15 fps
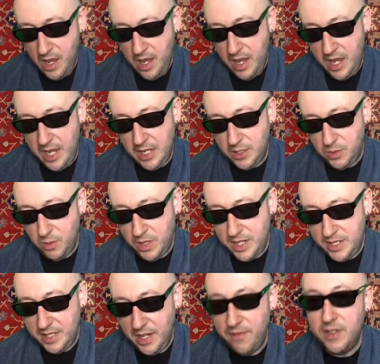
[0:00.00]
In
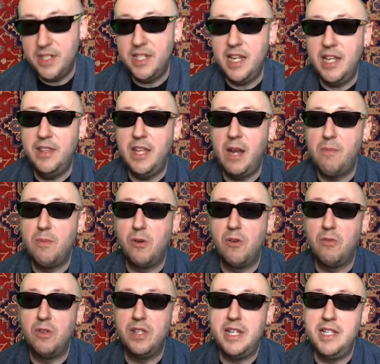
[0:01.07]
2017, they
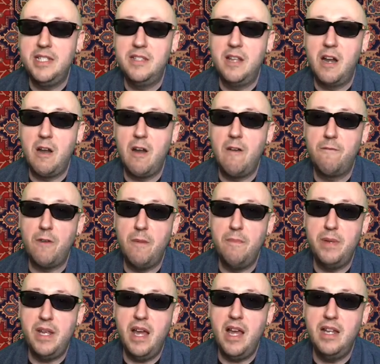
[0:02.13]
released their From
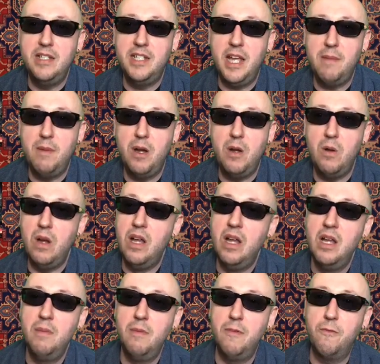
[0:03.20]
Beyond demo
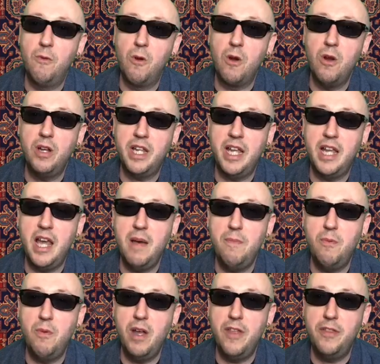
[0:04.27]
before hooking
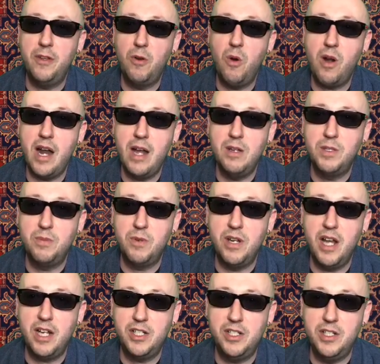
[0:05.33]
up with Gorehouse
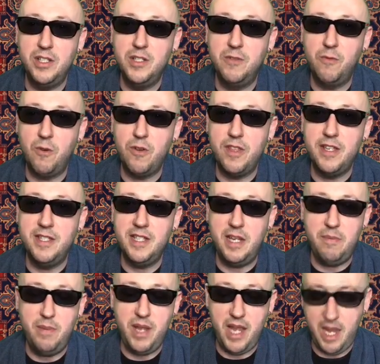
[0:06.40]
Productions for this
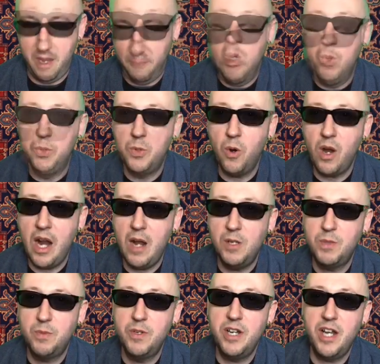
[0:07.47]
EP. When
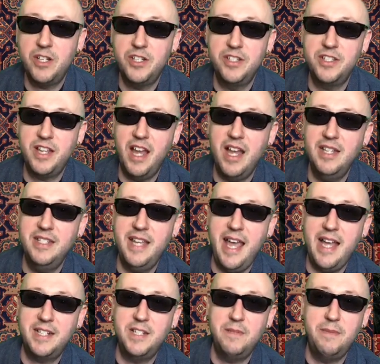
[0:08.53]
Gorehouse Productions
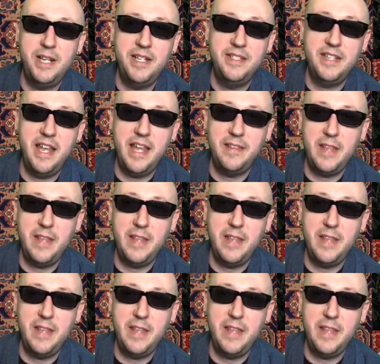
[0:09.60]
contacted me saying they